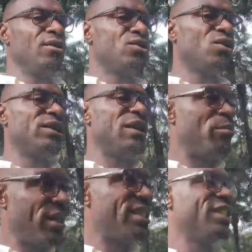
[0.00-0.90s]
So they
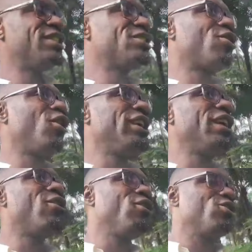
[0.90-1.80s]
beat it,
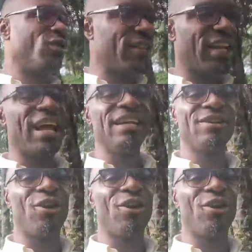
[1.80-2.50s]
calling gods of the land,